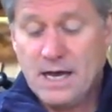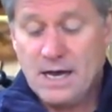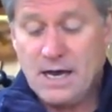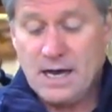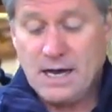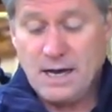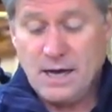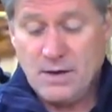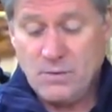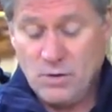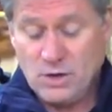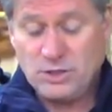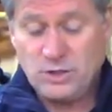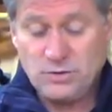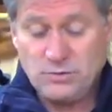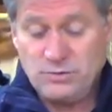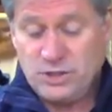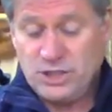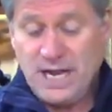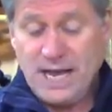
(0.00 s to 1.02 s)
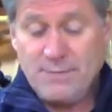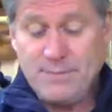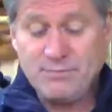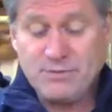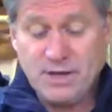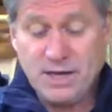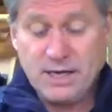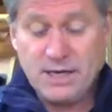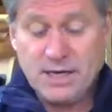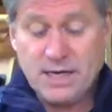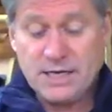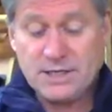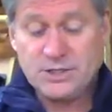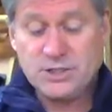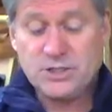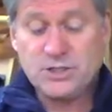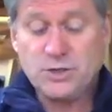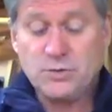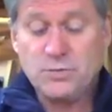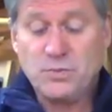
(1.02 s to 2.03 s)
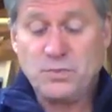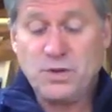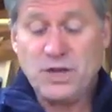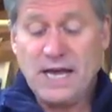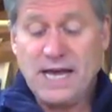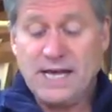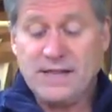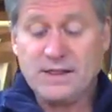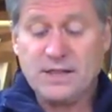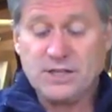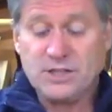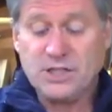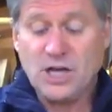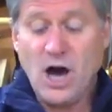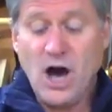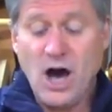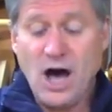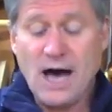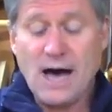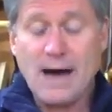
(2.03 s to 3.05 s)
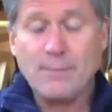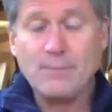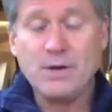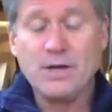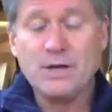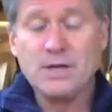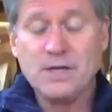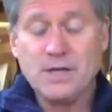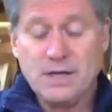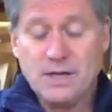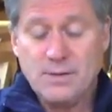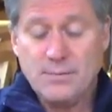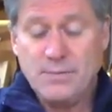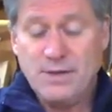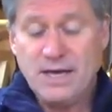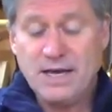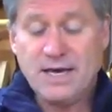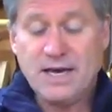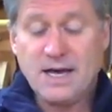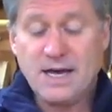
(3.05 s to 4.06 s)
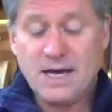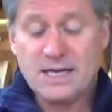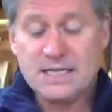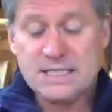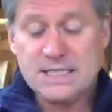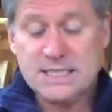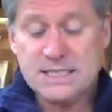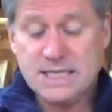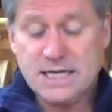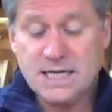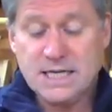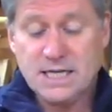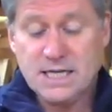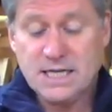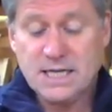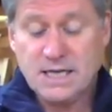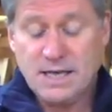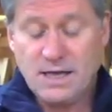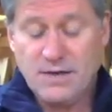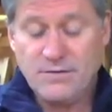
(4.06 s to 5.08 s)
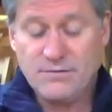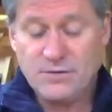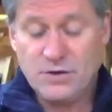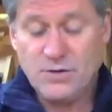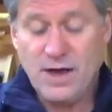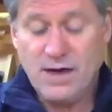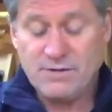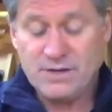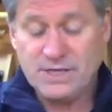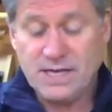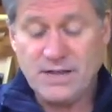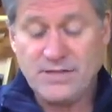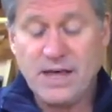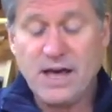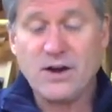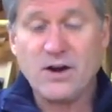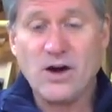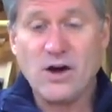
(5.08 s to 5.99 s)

uh, once you've shaped it, is to plane the top because if you haven't done that